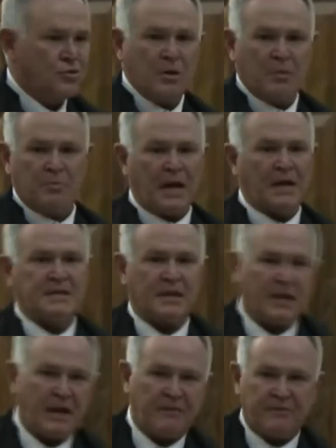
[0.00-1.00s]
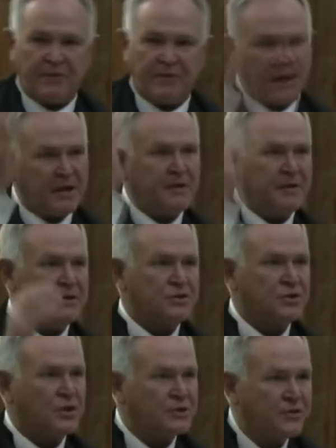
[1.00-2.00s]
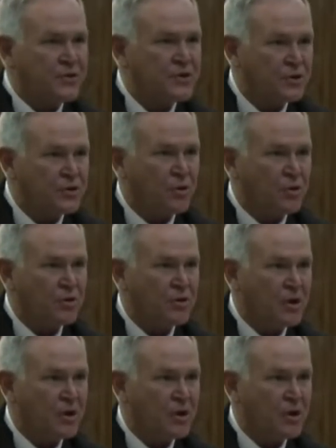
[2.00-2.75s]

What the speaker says: to a place and I fire shots through a door.